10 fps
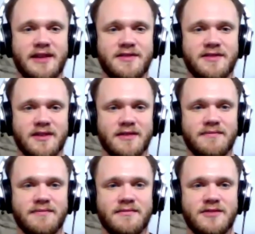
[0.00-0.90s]
for
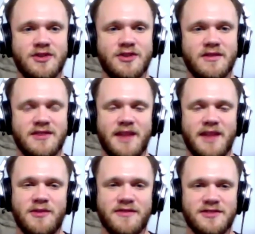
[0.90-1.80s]
showing up. Damn,
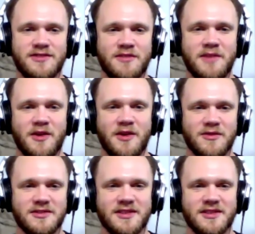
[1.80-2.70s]
you have so many
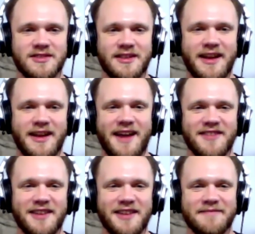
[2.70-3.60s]
holsters. I think I have
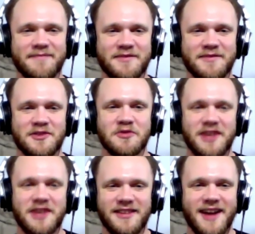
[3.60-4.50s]
like
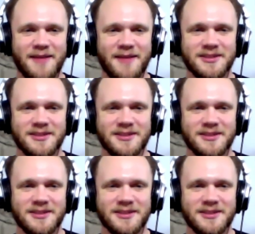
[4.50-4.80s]
three tops.